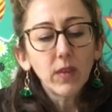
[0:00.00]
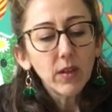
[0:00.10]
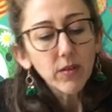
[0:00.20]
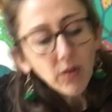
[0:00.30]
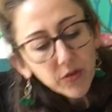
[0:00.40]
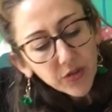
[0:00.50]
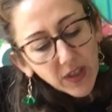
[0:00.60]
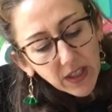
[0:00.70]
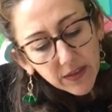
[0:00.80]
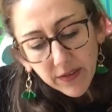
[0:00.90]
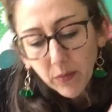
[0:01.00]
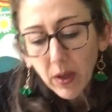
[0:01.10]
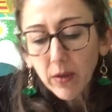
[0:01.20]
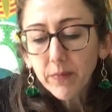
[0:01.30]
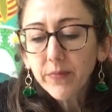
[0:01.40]
It's not sticking so
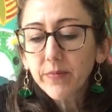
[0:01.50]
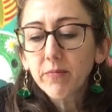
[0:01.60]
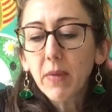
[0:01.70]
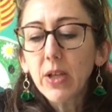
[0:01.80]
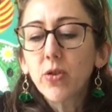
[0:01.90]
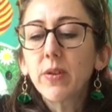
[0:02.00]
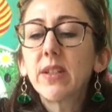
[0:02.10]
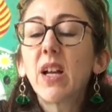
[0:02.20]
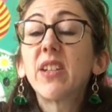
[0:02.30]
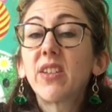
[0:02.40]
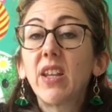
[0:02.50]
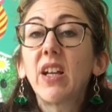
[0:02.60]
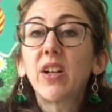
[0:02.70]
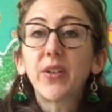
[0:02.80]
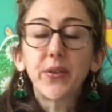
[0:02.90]
well. Make sure it's nice
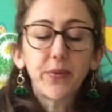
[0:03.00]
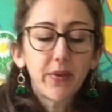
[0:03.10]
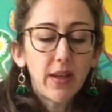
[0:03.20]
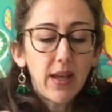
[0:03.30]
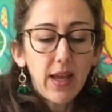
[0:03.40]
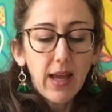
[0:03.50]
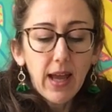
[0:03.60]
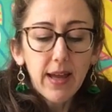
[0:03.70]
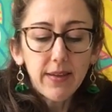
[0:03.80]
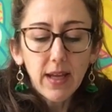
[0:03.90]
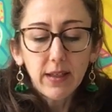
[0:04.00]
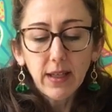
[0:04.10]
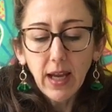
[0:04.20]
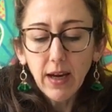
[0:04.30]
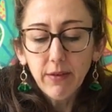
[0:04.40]
thick glue. And then
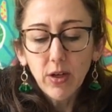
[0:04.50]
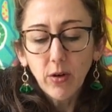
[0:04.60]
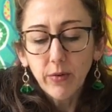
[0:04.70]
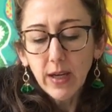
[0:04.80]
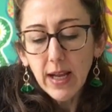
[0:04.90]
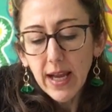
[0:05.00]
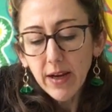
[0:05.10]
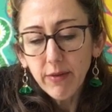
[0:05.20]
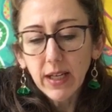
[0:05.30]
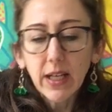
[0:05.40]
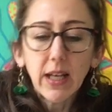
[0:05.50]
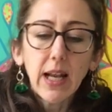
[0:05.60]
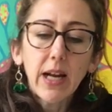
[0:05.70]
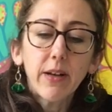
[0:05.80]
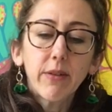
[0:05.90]
carry on layering and
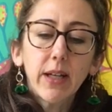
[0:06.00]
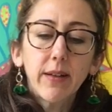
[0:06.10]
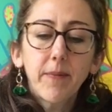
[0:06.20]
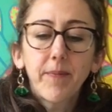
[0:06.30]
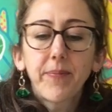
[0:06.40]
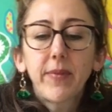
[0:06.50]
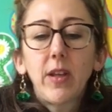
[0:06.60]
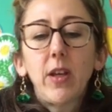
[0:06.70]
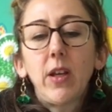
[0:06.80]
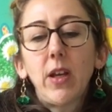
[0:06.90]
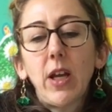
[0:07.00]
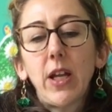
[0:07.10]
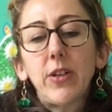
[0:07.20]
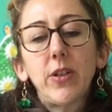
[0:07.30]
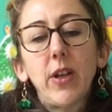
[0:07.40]
layering.
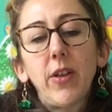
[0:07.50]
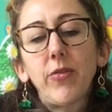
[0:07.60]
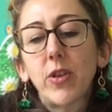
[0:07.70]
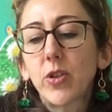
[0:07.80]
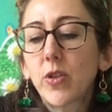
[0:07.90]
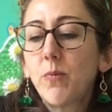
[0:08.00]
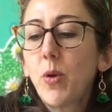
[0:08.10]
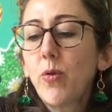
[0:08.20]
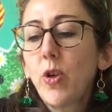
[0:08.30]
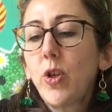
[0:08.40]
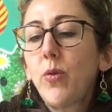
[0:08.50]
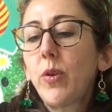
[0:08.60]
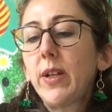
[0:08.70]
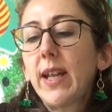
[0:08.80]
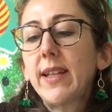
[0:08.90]
And the smoother you
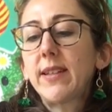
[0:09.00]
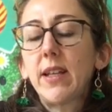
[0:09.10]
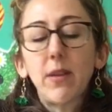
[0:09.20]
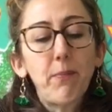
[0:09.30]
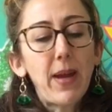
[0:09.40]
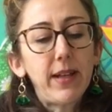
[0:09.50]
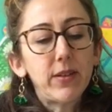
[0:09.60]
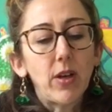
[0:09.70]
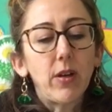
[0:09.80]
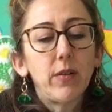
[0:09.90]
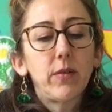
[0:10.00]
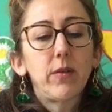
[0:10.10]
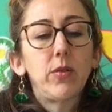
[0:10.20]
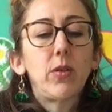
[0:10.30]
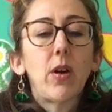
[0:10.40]
can get it, the better.
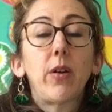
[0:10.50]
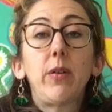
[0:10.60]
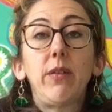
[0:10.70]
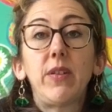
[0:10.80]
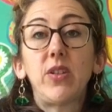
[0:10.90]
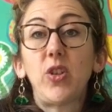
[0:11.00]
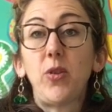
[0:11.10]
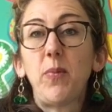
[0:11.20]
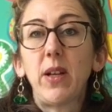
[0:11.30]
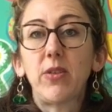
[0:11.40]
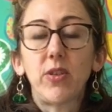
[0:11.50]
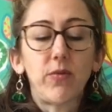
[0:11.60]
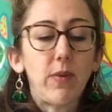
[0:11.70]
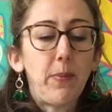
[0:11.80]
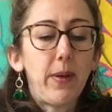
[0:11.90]
So if it's too big, just
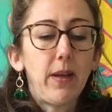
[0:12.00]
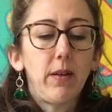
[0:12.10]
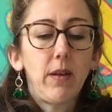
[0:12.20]
rip it.